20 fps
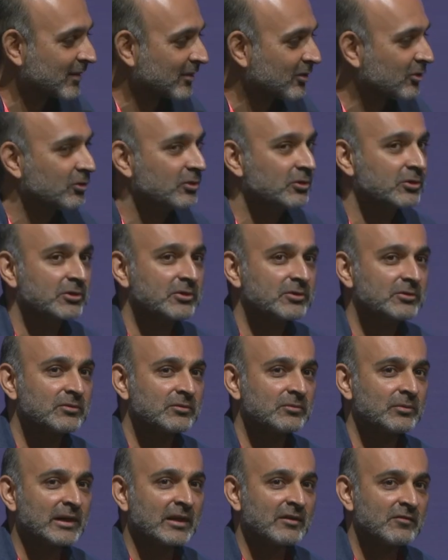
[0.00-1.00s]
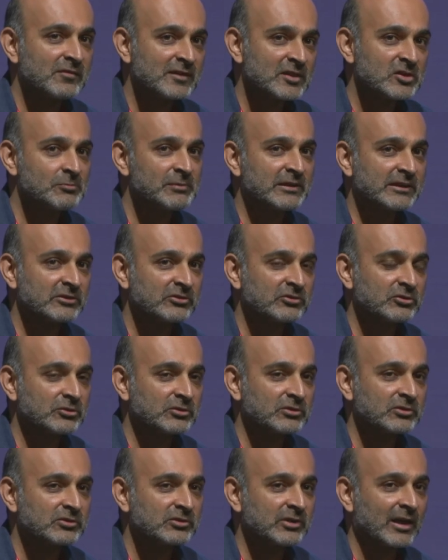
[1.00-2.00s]
or when I finished being a
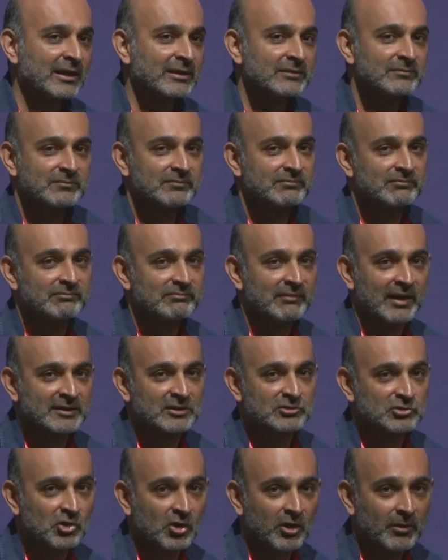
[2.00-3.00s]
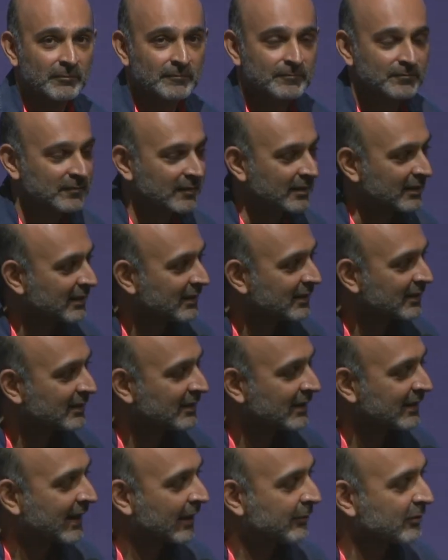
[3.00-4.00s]
student, I had a job, uh,
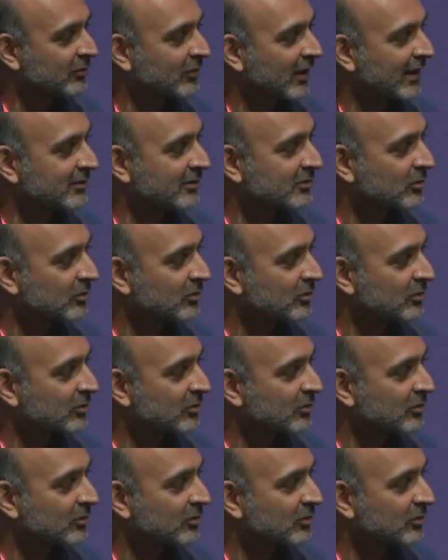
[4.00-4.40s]
and I would write on the